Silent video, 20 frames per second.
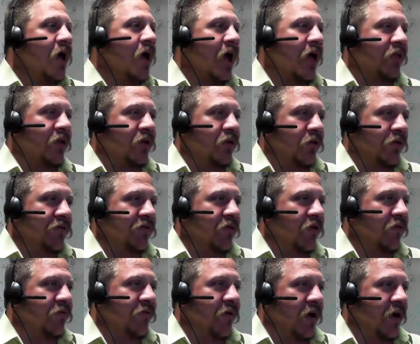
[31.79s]
I think you'll
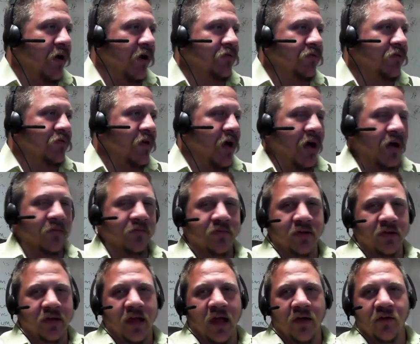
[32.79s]
still find our time
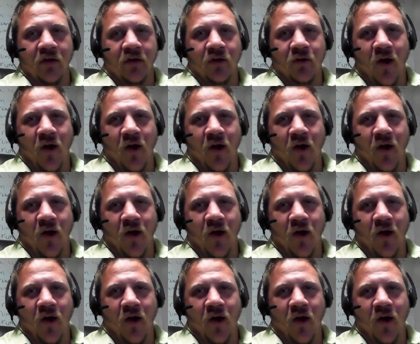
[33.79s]
together